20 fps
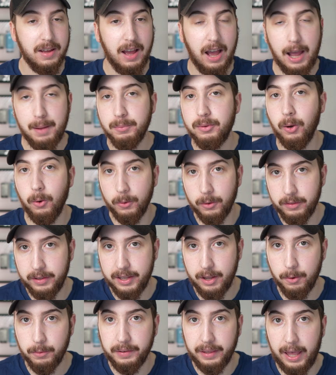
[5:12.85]
I'm
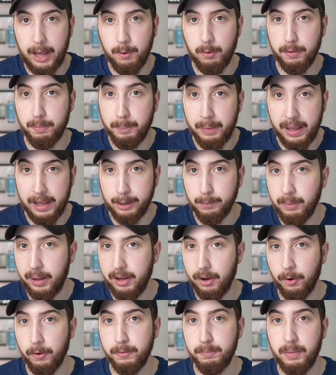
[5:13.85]
totally okay with paying
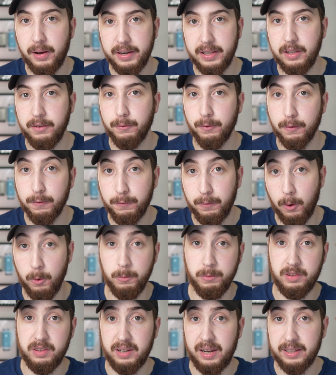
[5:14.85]
my own money for
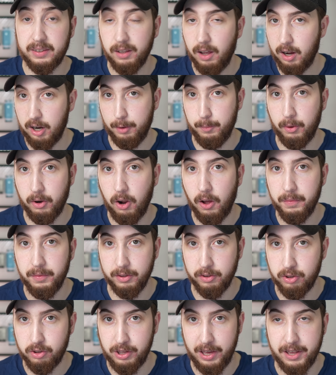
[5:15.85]
phones that I talk about on
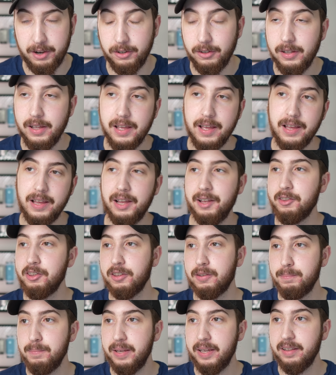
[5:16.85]
this channel. It
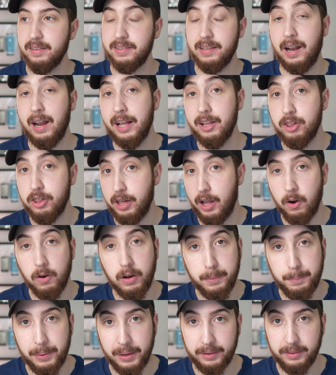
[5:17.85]
just means that I
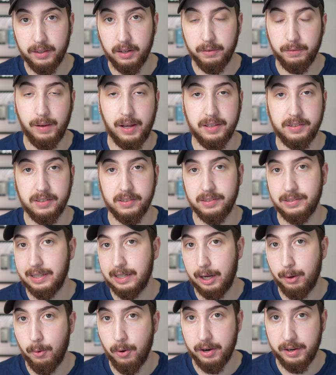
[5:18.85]
cherry pick the devices
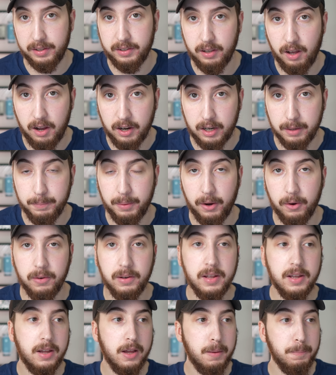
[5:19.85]
that I want to talk
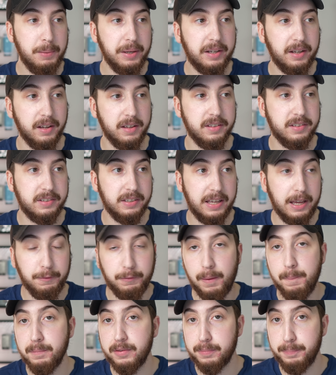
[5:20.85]
about, because
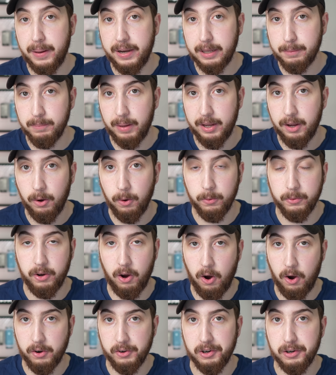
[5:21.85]
if I'm spending my own
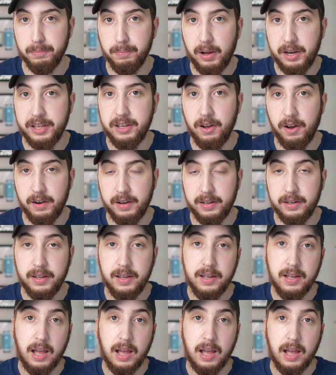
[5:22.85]
hard-earned money on it,